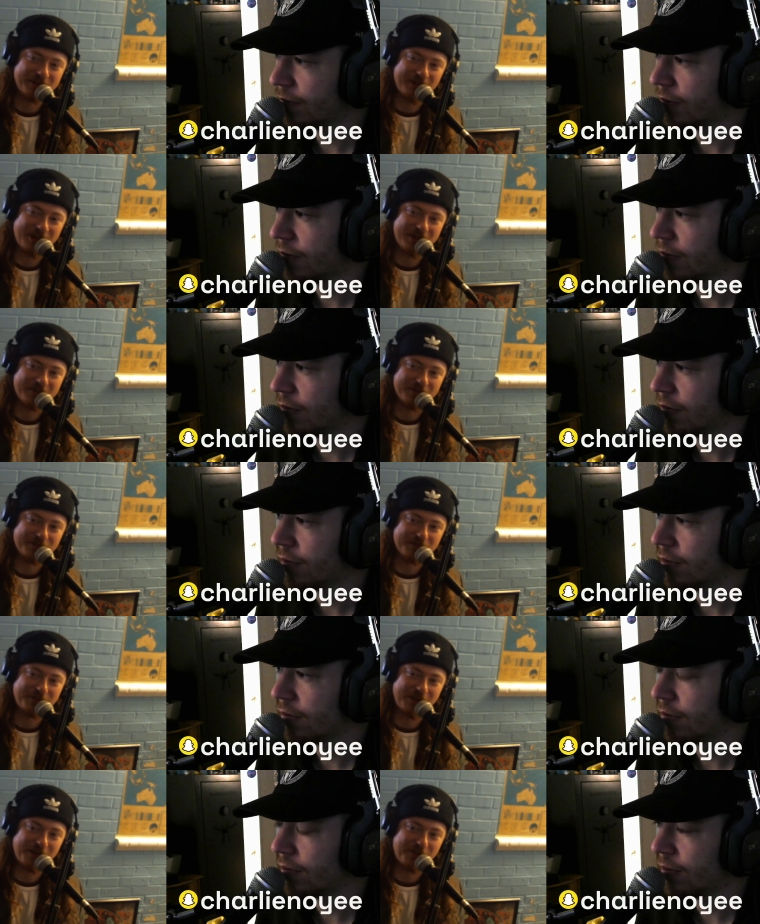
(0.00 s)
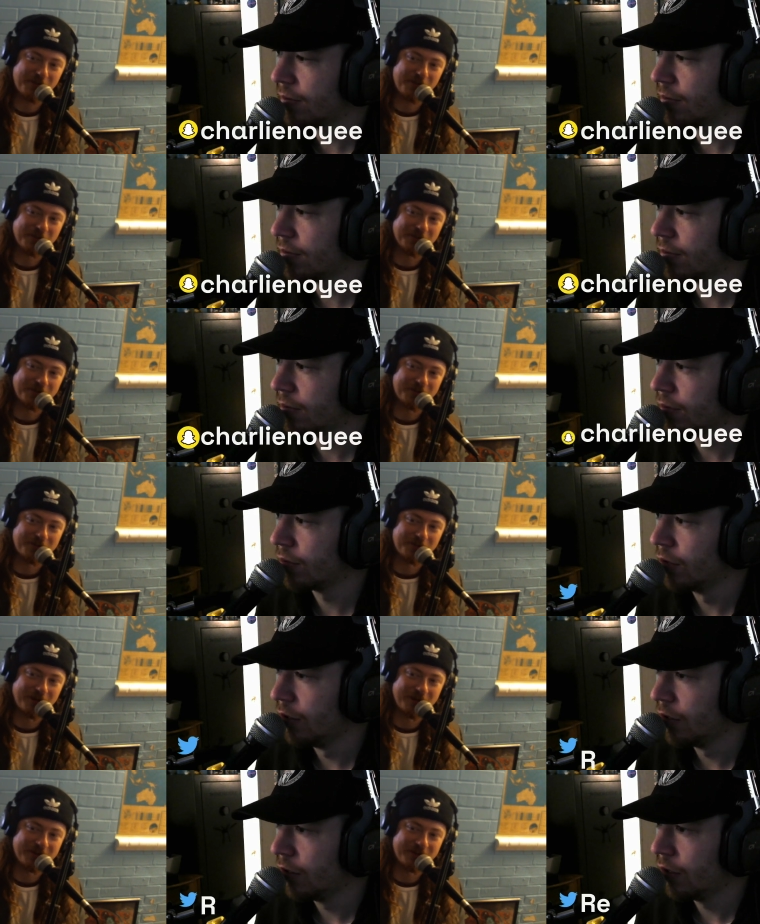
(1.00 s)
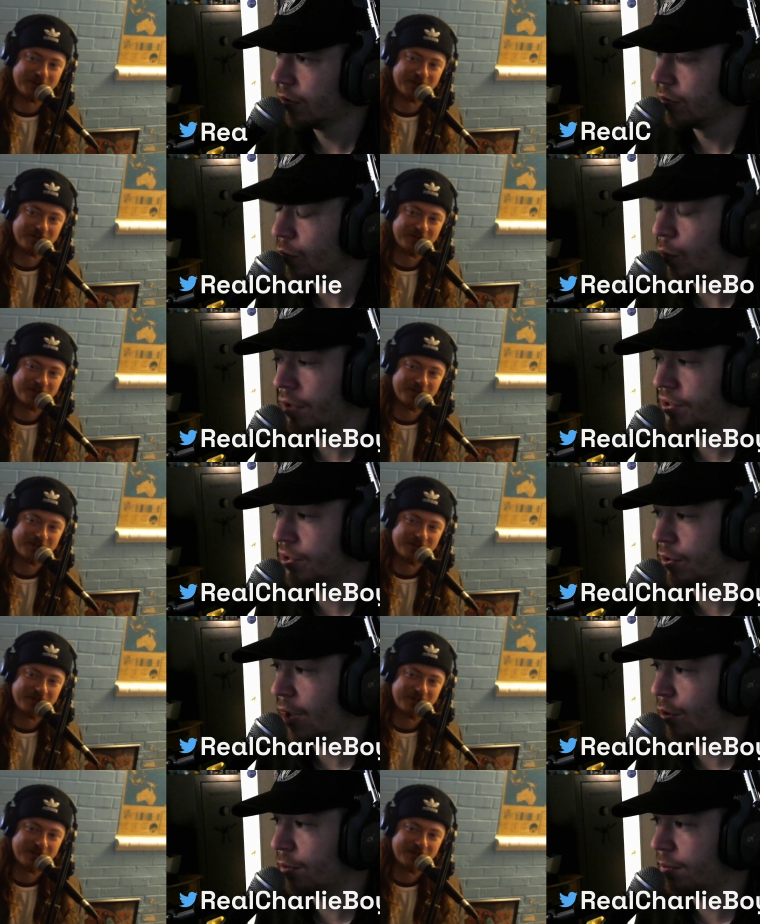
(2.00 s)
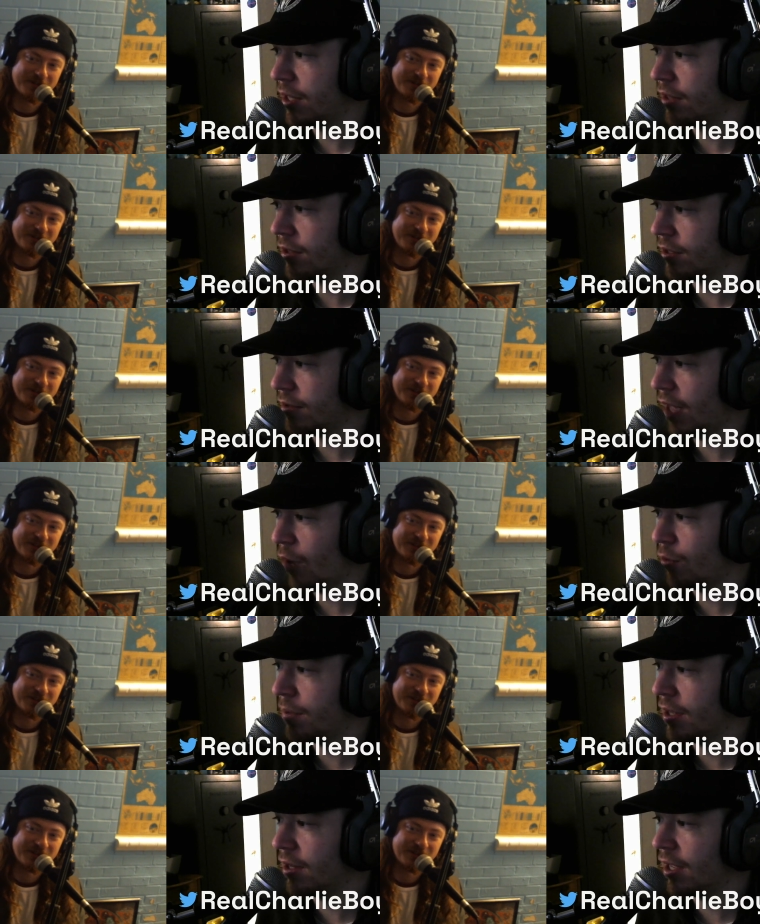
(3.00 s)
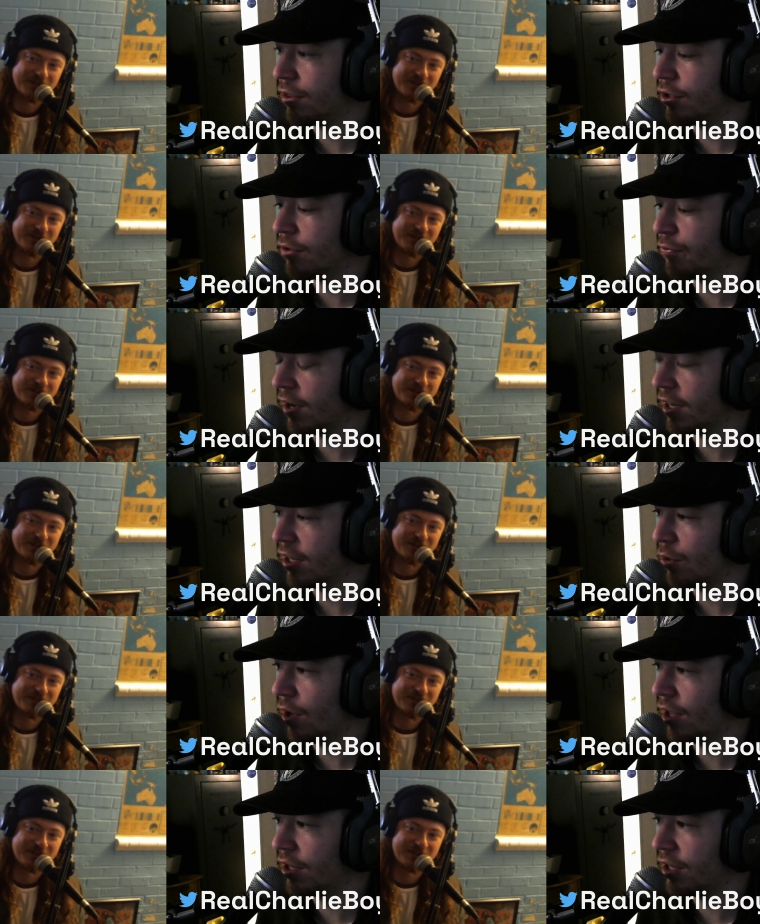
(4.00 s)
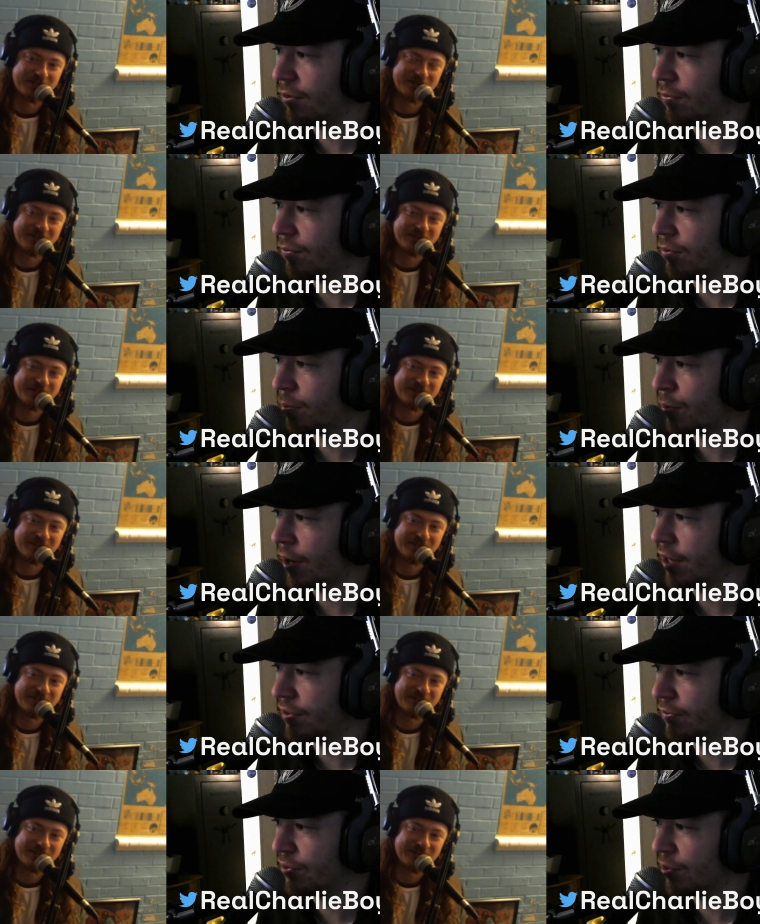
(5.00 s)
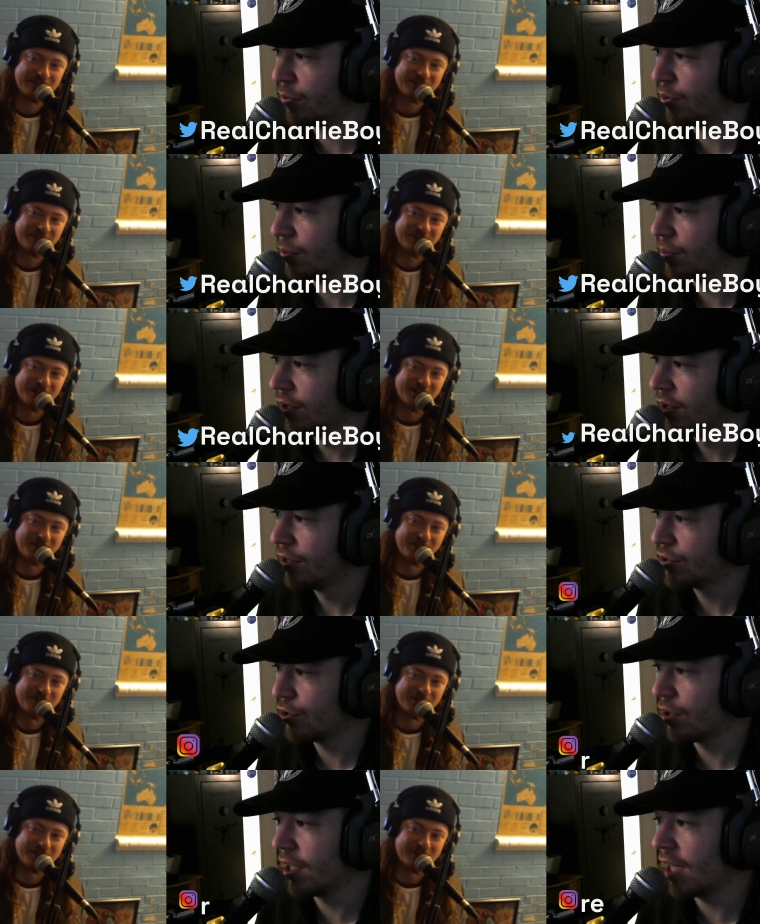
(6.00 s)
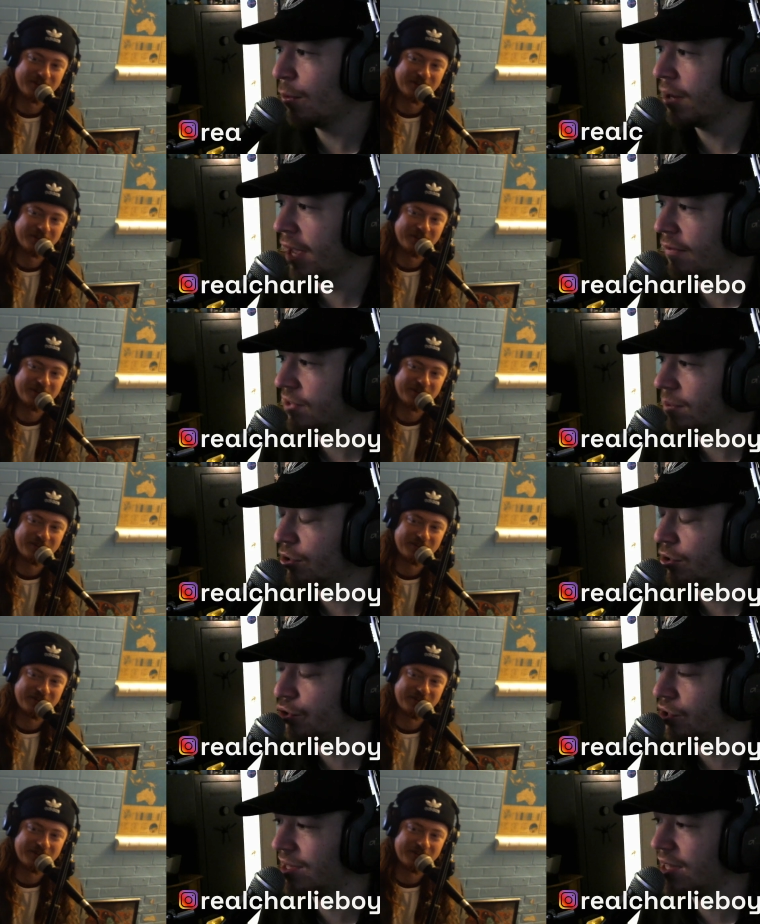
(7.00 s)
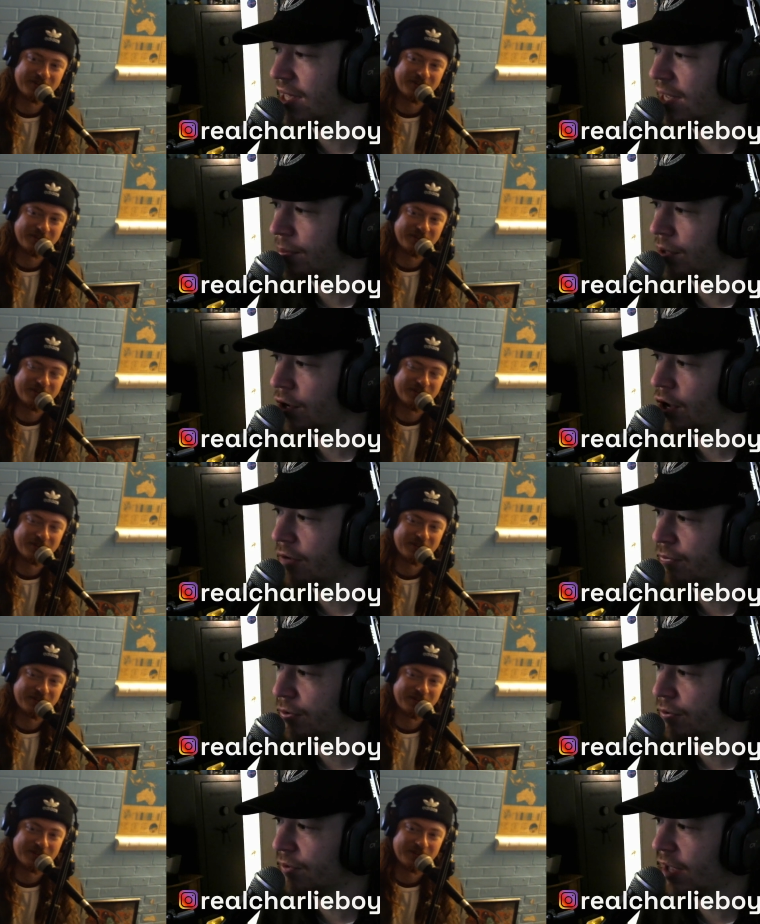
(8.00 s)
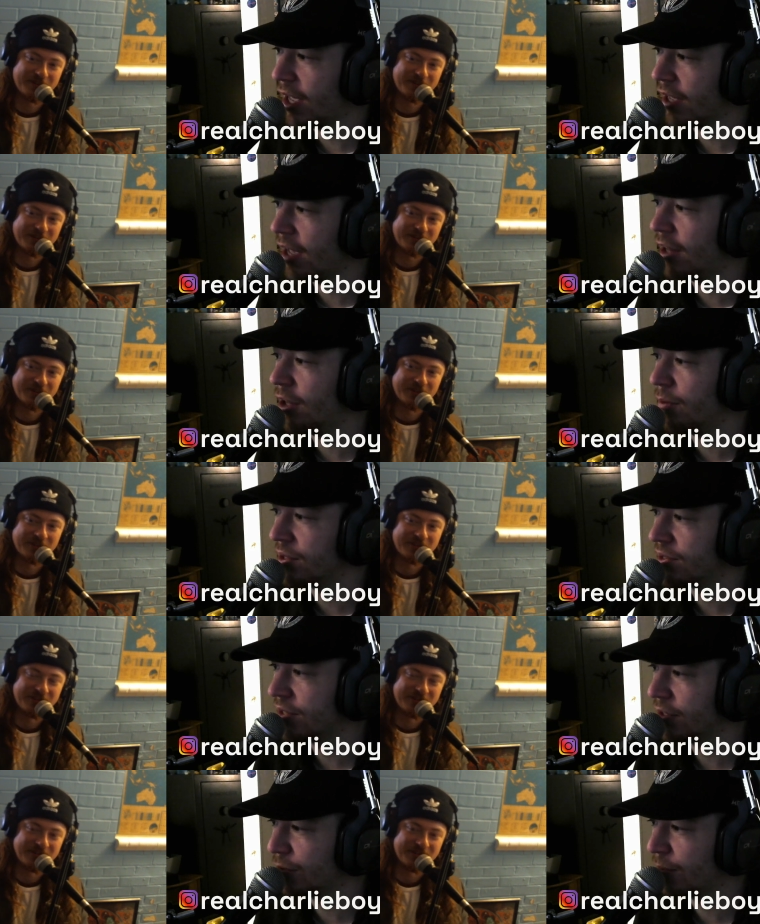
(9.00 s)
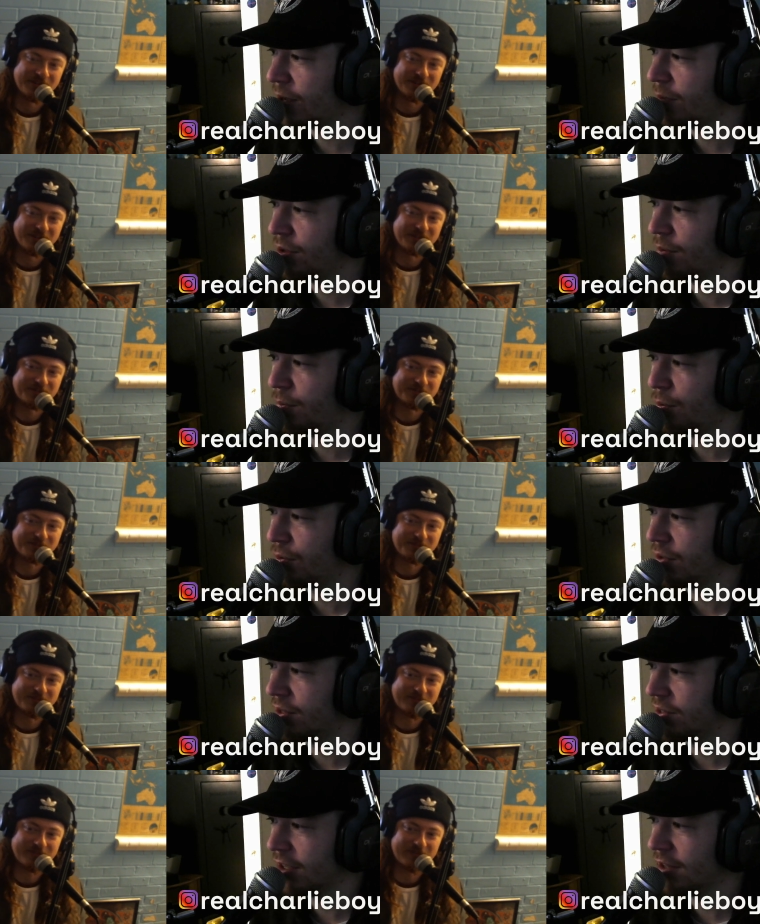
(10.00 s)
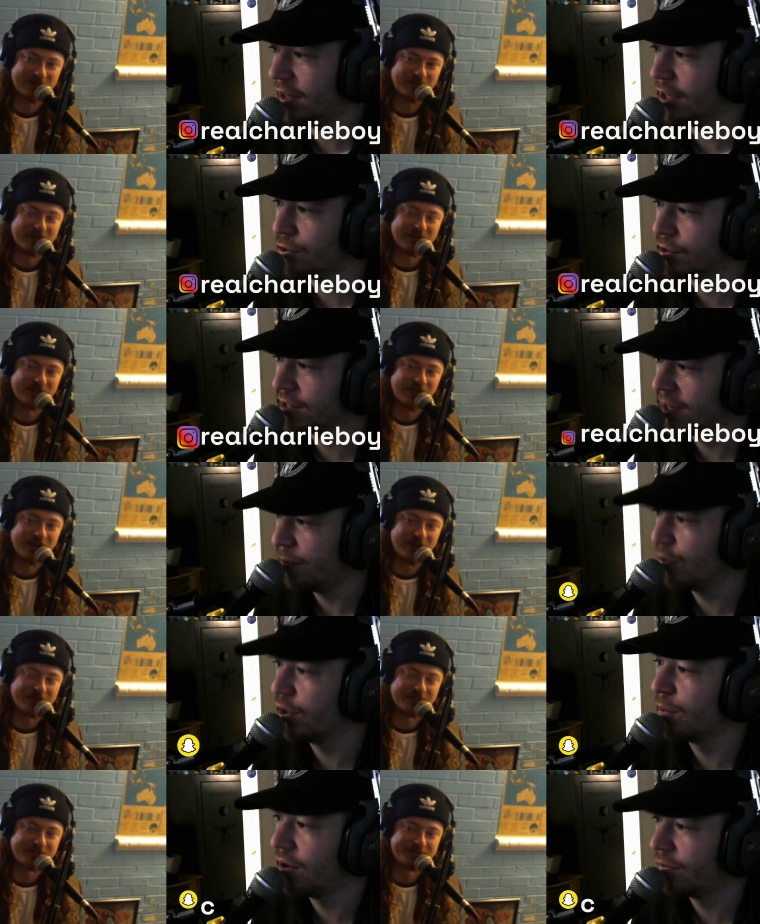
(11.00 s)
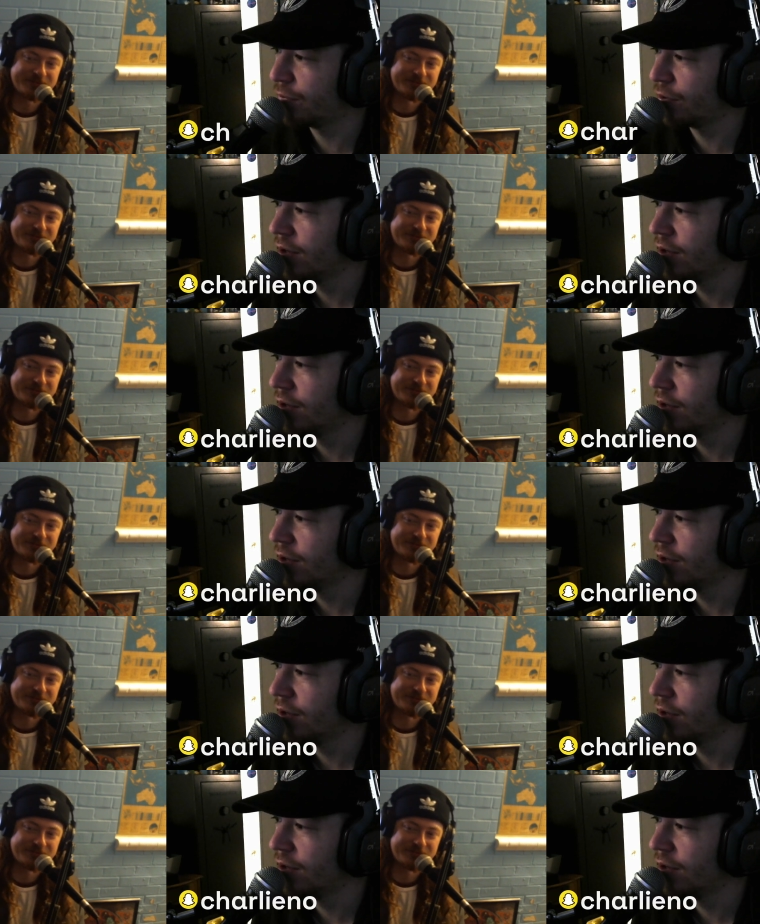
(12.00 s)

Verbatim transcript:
Speaker 1: like rare cards, right? Well, so that would be the that would be like the defining quality of the price of some of them. Oh, so like I would have some that are just themed off of like elements. Like there might be a board that's like electric type Yeah. Pokemon for